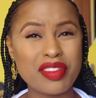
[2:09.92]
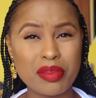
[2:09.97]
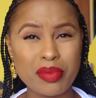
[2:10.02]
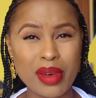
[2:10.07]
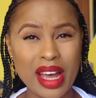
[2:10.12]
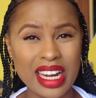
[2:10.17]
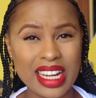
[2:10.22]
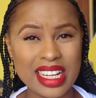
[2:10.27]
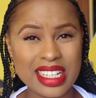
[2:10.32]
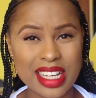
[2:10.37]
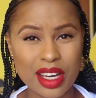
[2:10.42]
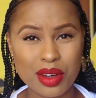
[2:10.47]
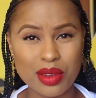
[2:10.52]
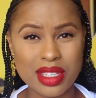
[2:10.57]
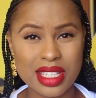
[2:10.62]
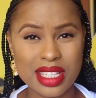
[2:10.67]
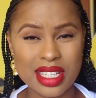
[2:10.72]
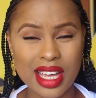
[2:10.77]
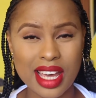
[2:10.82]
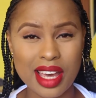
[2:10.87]
palette, I
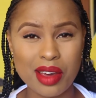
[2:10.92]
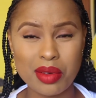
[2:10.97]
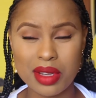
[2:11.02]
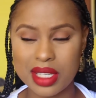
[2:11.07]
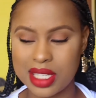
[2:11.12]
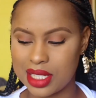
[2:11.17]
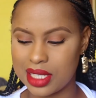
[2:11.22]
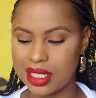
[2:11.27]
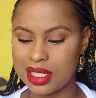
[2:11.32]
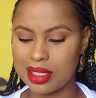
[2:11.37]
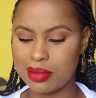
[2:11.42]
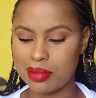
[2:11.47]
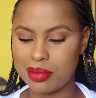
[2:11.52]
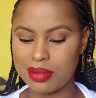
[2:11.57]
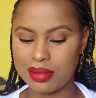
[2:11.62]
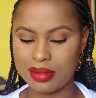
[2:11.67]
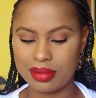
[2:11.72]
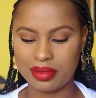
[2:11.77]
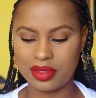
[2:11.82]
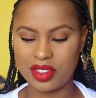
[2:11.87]
would say, which is
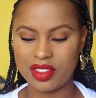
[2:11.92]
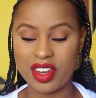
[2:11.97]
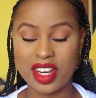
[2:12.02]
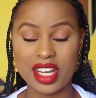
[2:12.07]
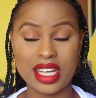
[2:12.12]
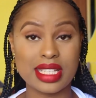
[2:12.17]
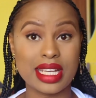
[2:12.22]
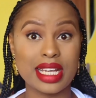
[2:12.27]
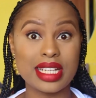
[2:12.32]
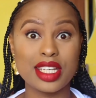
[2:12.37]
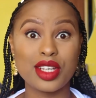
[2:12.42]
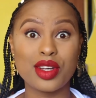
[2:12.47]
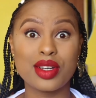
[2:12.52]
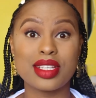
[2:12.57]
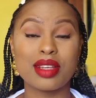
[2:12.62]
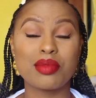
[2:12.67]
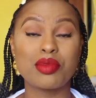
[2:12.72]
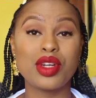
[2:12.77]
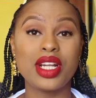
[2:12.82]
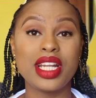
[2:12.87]
very exciting
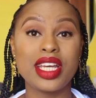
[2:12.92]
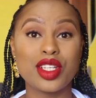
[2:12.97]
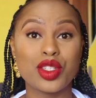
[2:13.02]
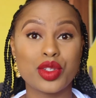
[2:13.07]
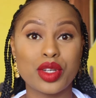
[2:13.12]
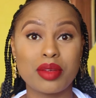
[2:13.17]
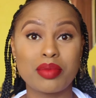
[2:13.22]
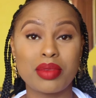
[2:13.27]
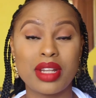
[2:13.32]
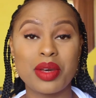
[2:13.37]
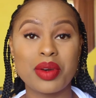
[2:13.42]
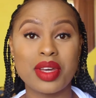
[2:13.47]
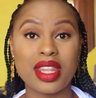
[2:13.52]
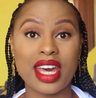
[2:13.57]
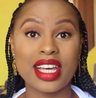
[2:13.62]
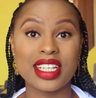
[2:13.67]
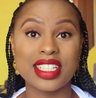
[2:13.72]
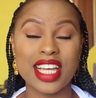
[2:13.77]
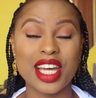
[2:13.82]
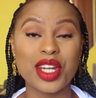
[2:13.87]
because I'm really enjoying playing with
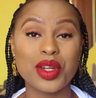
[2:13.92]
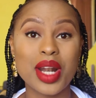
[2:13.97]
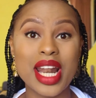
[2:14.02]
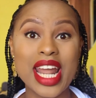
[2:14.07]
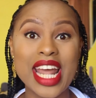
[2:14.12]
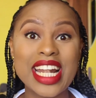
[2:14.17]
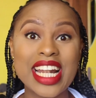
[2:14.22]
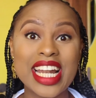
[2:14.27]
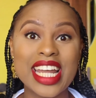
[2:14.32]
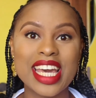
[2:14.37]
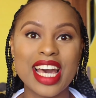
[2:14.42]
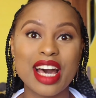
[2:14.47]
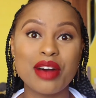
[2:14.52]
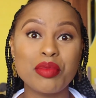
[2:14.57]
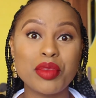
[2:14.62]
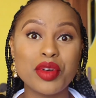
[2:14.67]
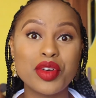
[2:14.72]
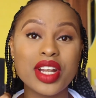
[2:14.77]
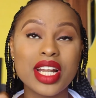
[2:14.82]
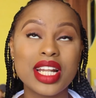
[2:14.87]
eyeshadow lately.
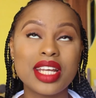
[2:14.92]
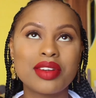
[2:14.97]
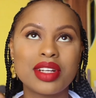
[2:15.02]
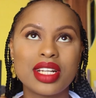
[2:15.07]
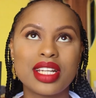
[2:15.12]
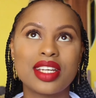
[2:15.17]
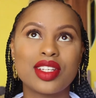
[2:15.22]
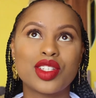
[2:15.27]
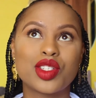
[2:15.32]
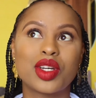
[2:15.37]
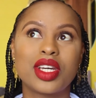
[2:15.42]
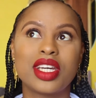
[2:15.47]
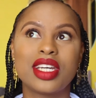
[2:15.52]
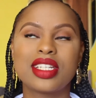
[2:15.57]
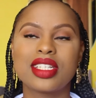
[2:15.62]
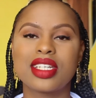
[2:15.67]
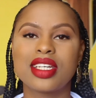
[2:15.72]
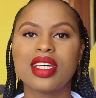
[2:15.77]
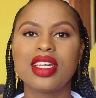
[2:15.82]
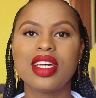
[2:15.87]
I'm really enjoying
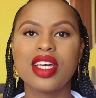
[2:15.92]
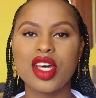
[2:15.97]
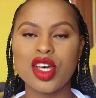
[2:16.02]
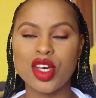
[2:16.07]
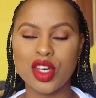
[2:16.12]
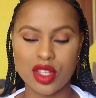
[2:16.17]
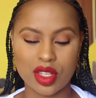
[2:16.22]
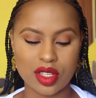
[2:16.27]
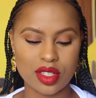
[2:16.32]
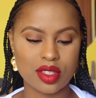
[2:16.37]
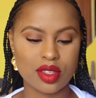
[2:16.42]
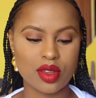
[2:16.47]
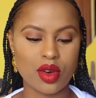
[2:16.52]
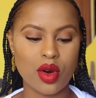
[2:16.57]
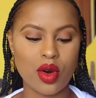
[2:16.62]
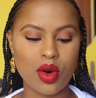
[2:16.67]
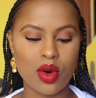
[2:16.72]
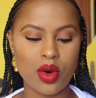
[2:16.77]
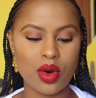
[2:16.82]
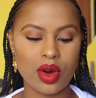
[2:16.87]
it.
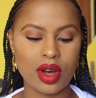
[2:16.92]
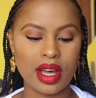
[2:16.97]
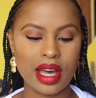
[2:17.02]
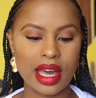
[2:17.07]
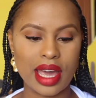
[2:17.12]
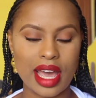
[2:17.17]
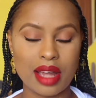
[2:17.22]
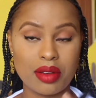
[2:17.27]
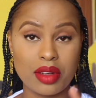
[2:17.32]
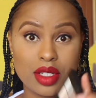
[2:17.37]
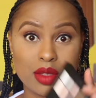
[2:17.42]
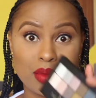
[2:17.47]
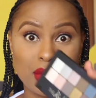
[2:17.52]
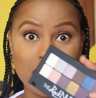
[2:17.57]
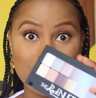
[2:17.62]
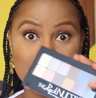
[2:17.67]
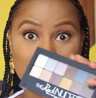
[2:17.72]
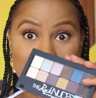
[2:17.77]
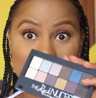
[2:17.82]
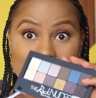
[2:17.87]
So can't wait to
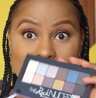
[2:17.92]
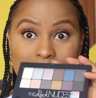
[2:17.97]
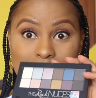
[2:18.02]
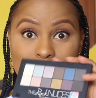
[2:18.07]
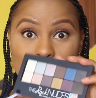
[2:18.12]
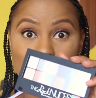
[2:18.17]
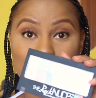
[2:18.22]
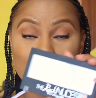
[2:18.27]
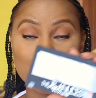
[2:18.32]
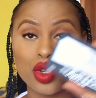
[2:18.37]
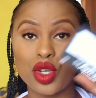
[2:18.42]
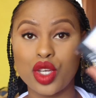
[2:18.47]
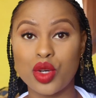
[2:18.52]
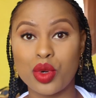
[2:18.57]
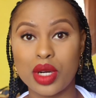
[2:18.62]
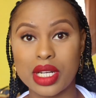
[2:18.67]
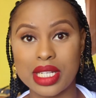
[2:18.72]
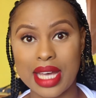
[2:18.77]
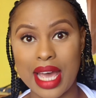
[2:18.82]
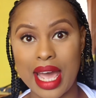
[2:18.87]
play with this and show you
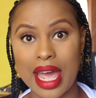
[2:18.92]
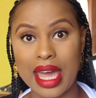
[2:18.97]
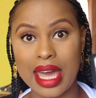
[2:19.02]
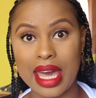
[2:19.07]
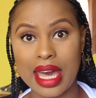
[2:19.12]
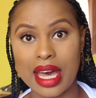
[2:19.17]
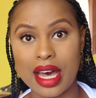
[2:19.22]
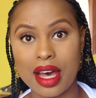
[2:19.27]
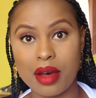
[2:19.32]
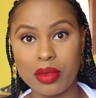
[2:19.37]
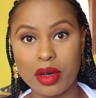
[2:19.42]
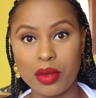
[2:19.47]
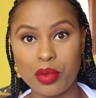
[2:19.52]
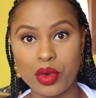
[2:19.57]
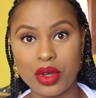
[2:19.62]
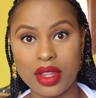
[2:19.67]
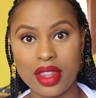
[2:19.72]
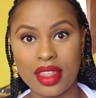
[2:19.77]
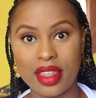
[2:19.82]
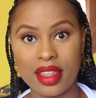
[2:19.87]
what I come up
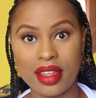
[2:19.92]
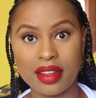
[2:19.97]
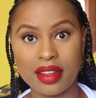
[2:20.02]
with.